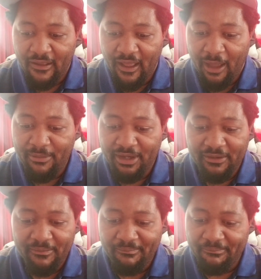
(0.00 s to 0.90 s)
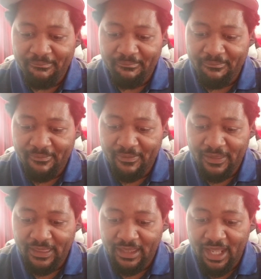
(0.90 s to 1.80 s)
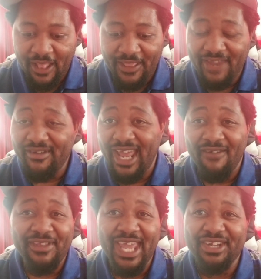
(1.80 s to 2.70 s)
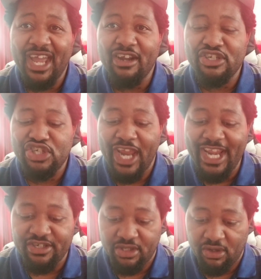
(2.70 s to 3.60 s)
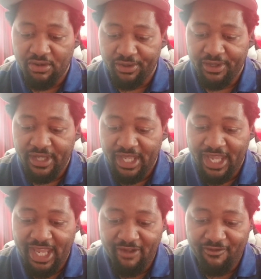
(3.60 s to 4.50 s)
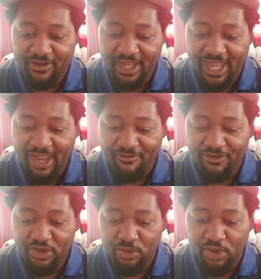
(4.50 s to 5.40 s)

I mean, they even have the entire changelog. If you